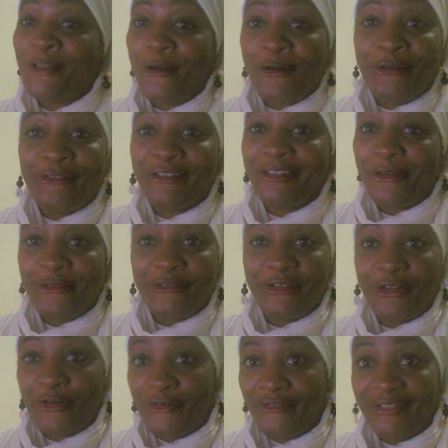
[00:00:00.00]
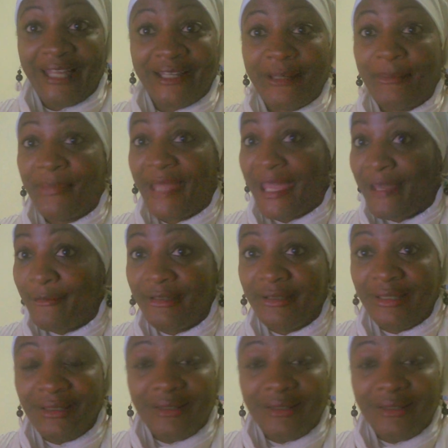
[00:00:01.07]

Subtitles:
over and over like a parrot.